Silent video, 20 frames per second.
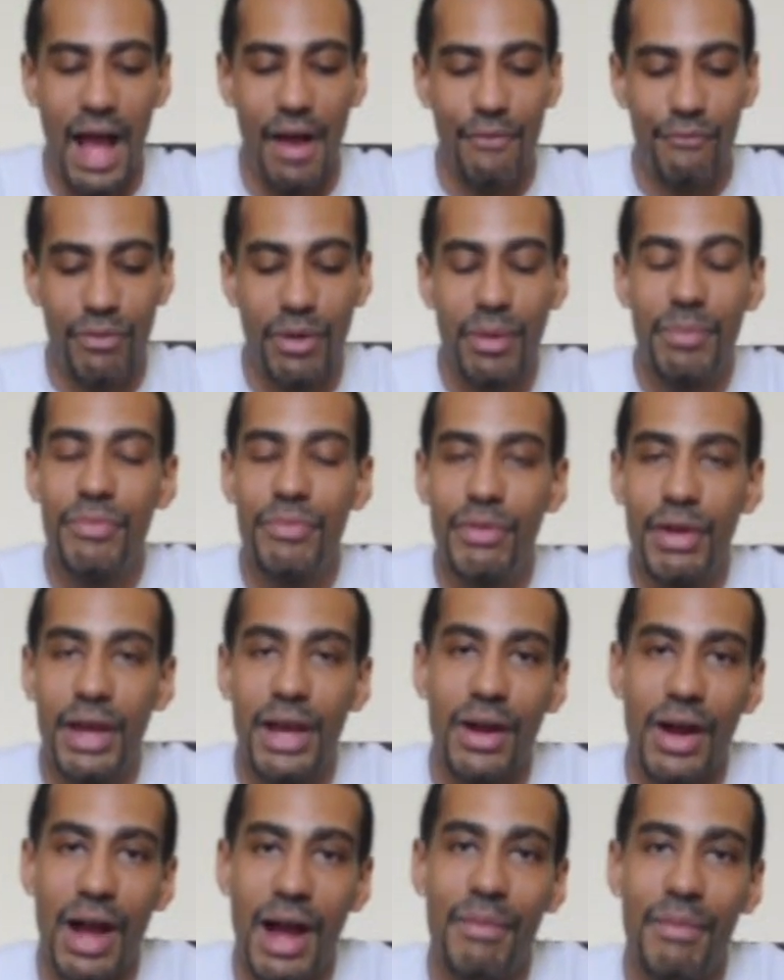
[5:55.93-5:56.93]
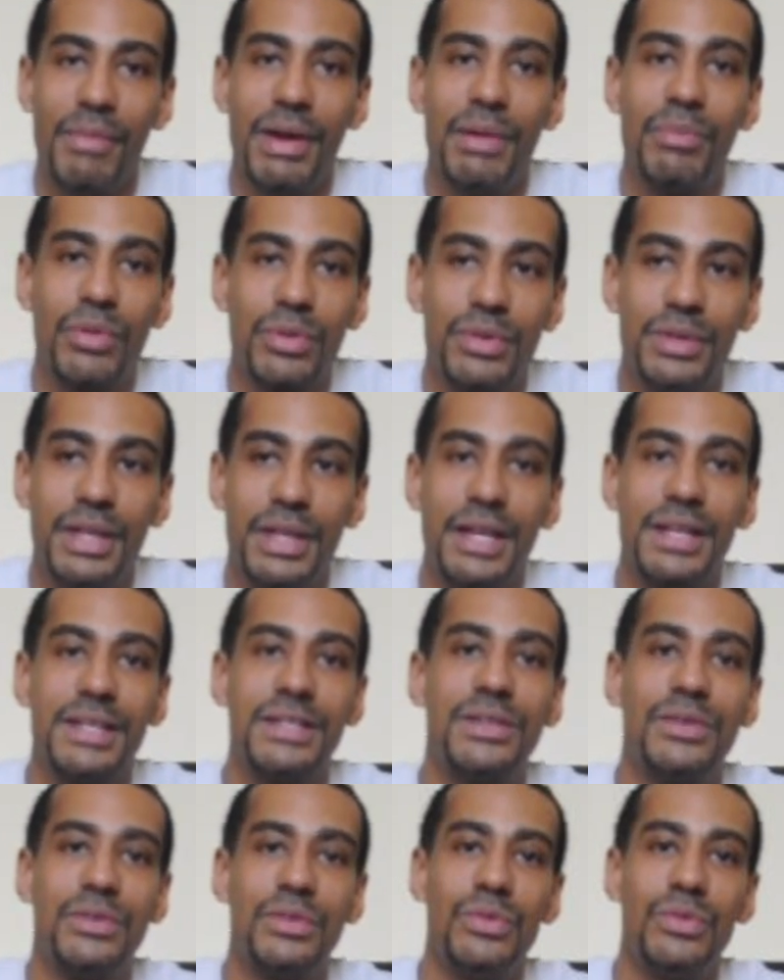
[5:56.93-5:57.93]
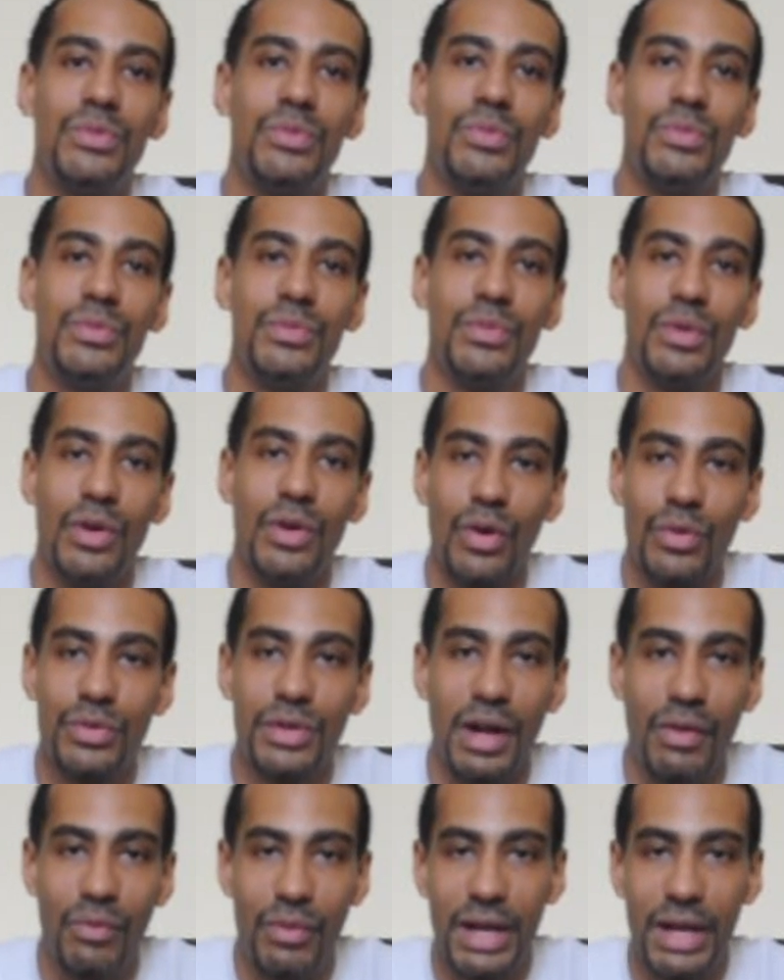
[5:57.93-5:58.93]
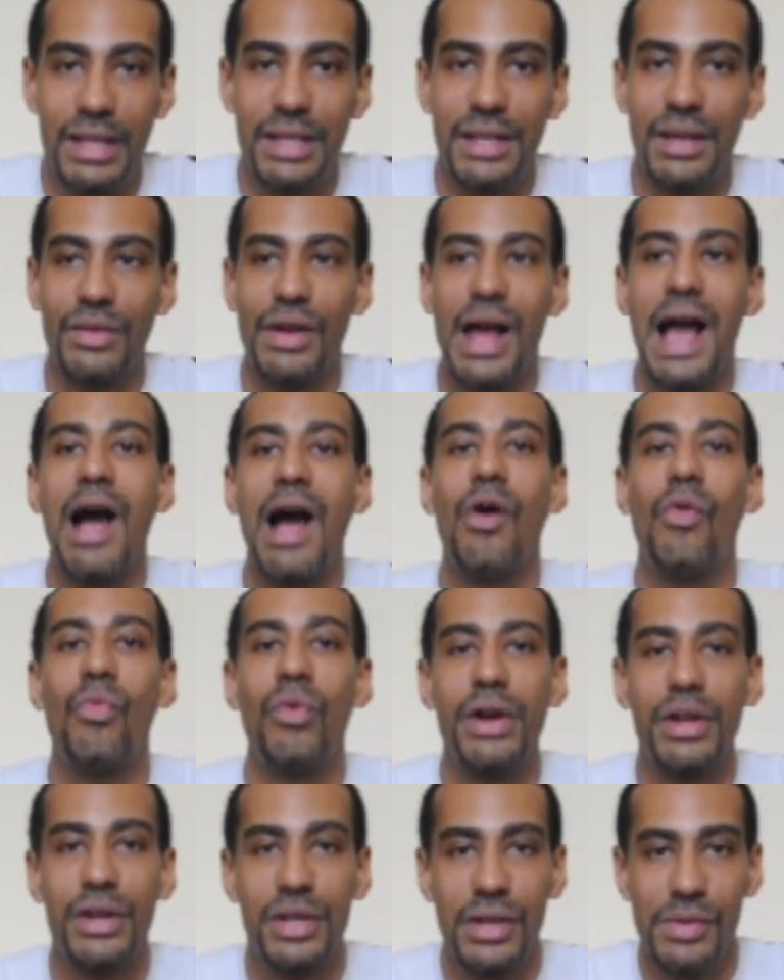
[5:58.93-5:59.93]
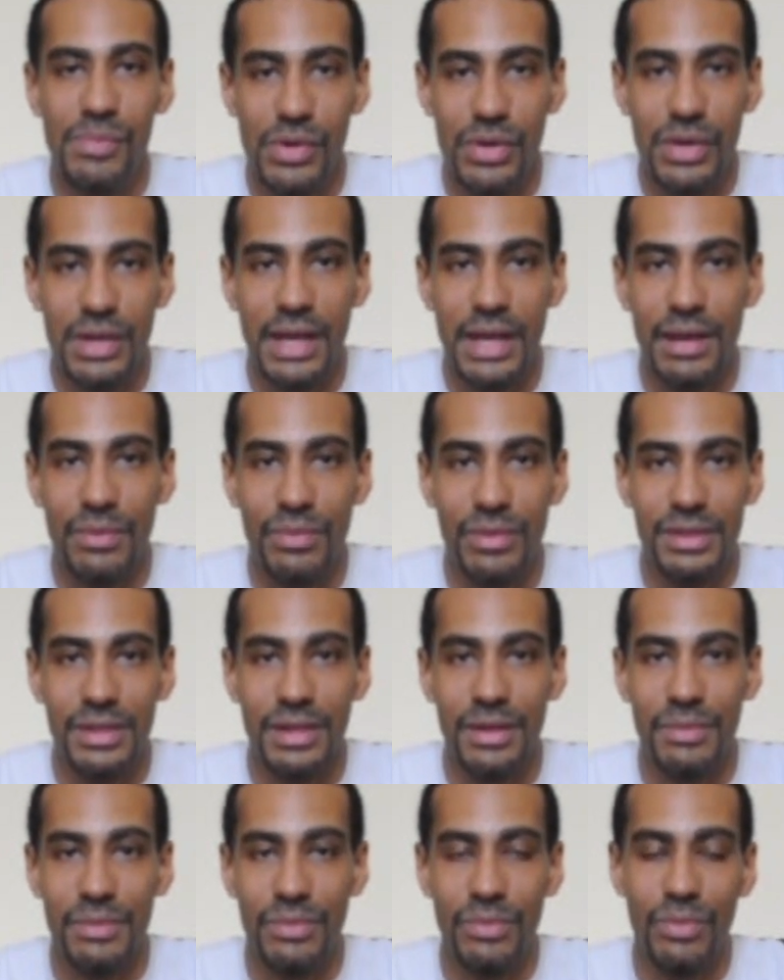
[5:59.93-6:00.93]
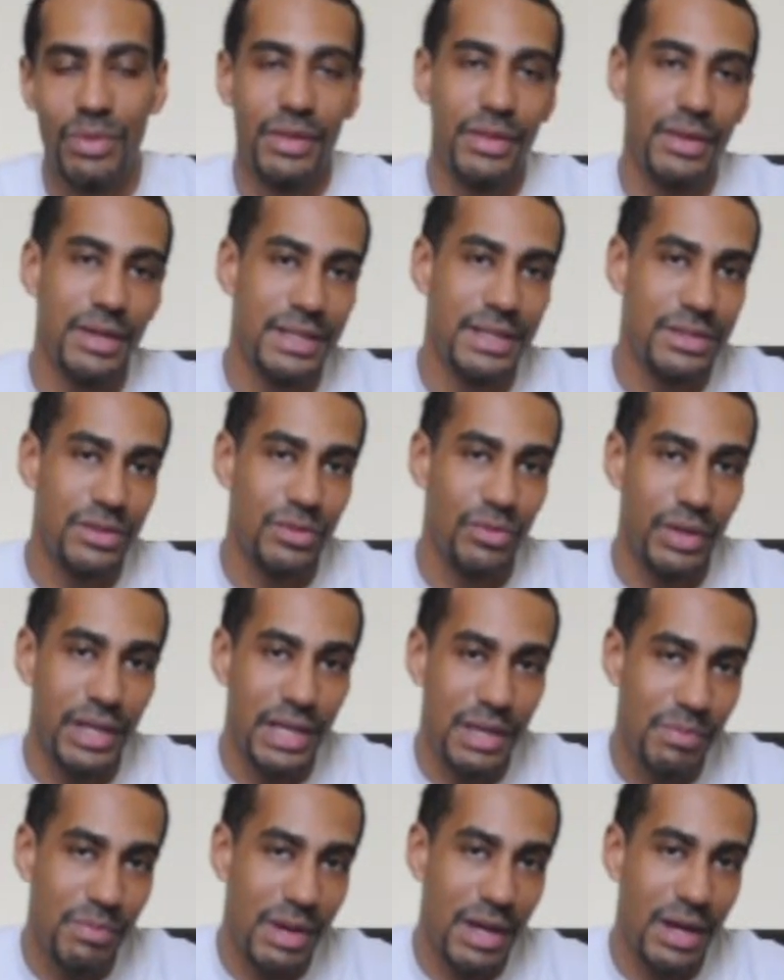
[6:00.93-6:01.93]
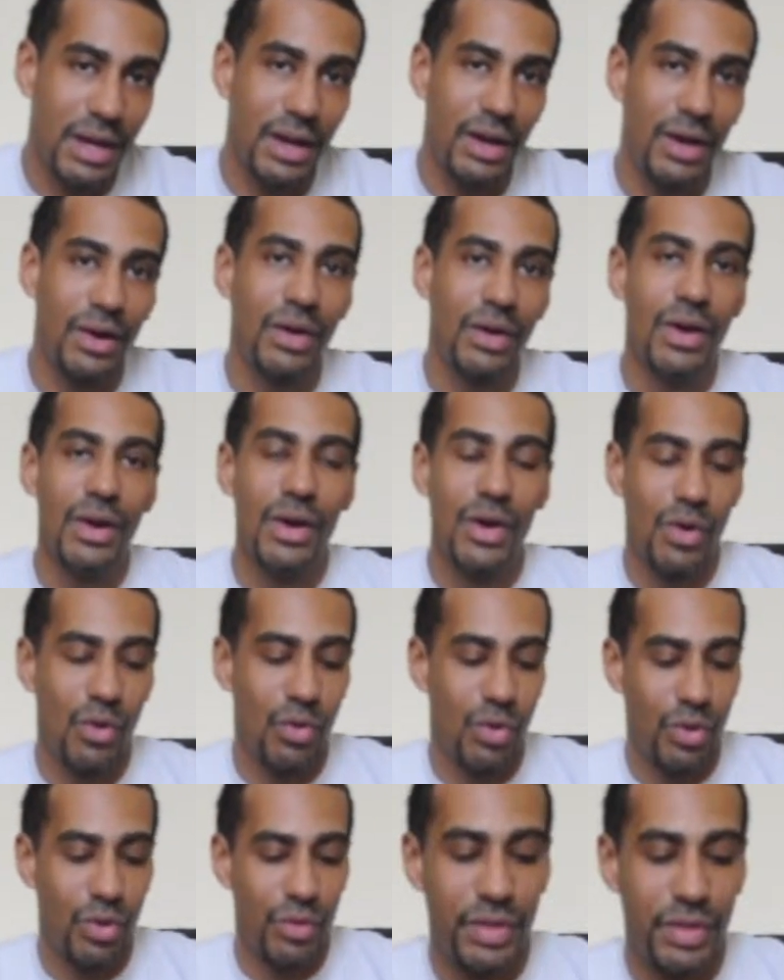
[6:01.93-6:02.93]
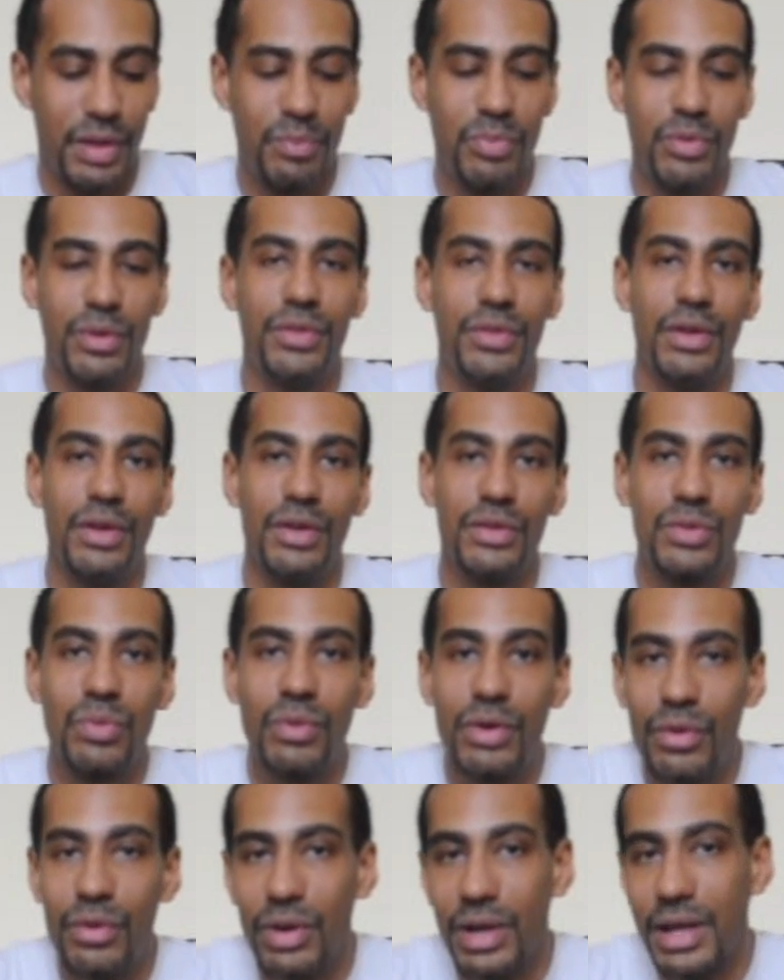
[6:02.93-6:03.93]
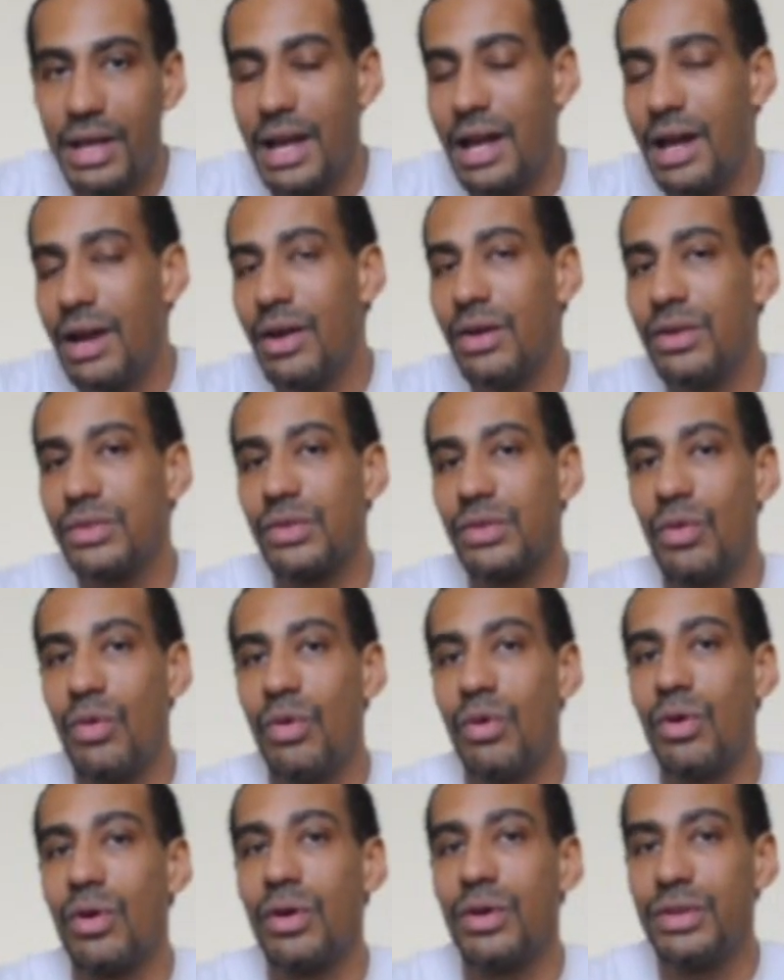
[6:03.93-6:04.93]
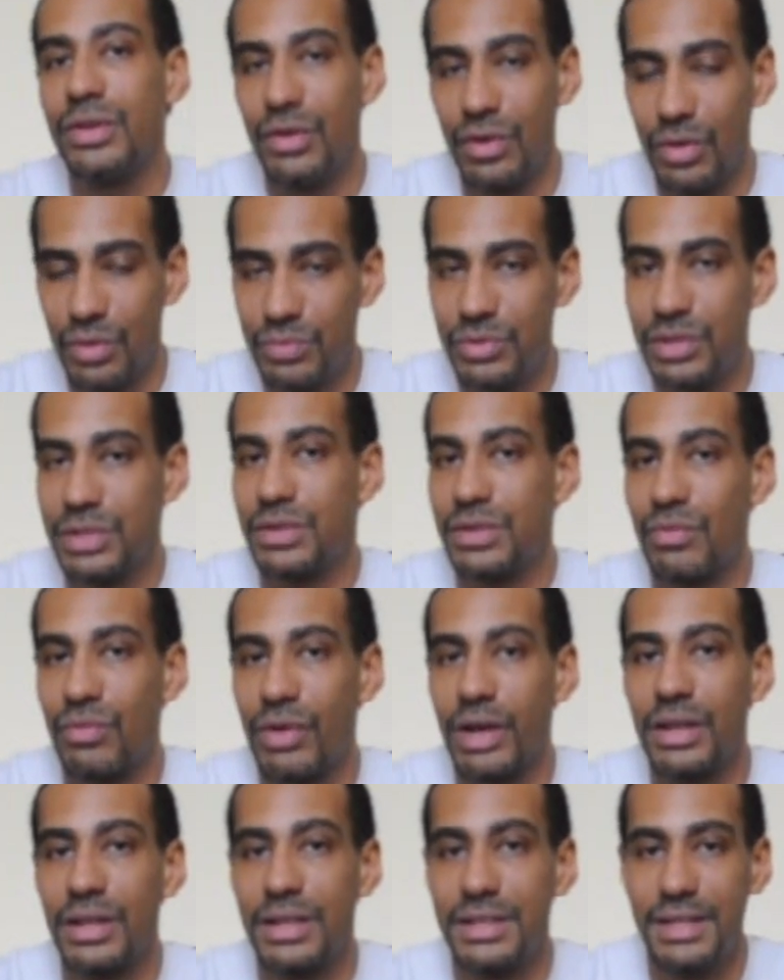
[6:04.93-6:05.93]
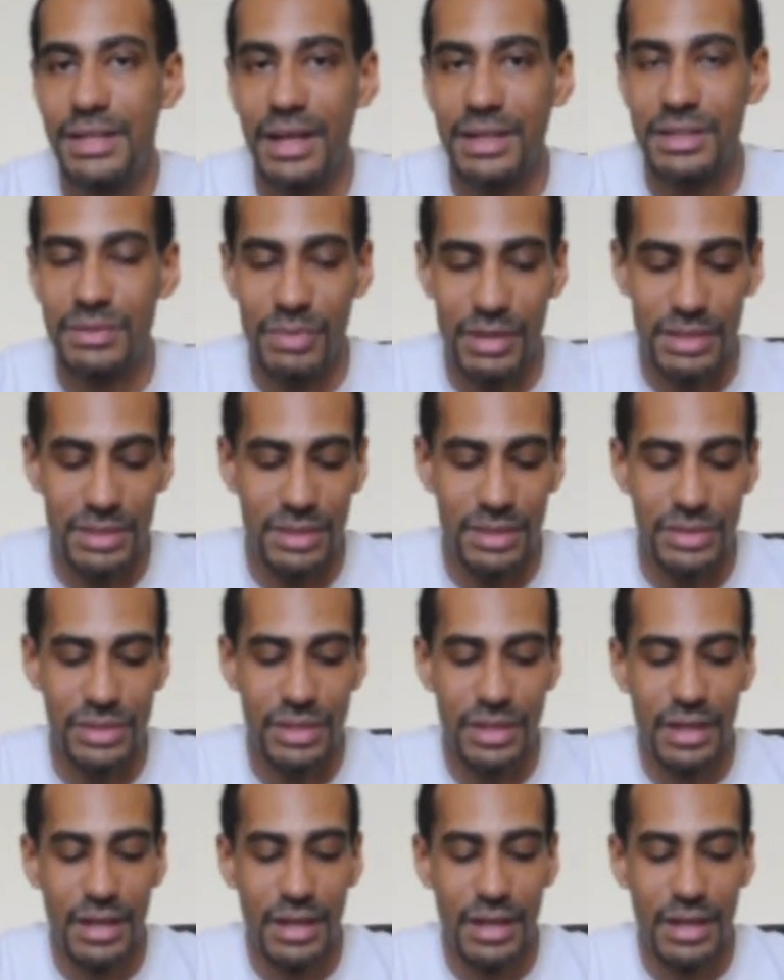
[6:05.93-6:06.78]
From there, I'm able then to go directly on how I want to communicate with them, whether it's through email or put their Twitter account or, just a regular text message.